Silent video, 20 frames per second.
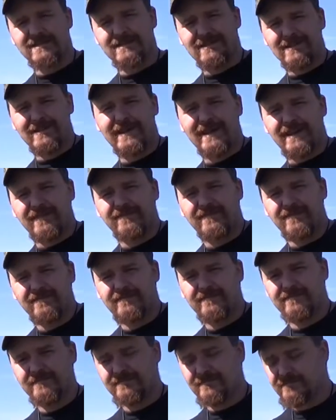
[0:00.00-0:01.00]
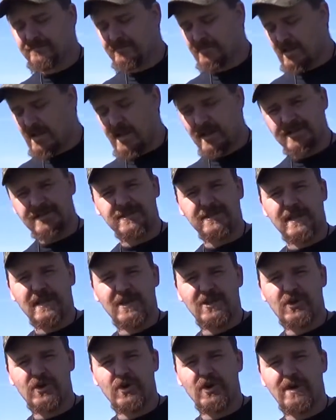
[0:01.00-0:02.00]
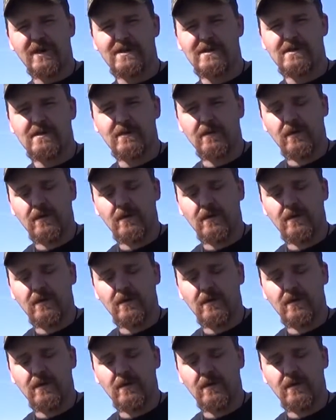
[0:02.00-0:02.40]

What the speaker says: little knife. This is a good,